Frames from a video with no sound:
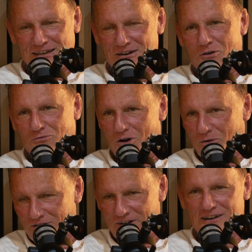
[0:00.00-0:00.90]
you know,
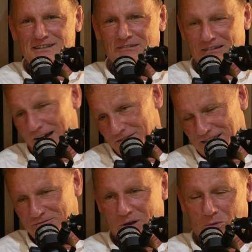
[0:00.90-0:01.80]
role reversal,
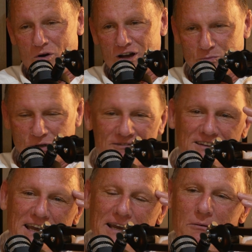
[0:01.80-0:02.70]
obviously was what it was, but
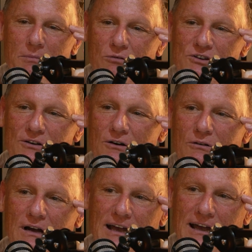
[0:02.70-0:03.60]
even thinking about, you know,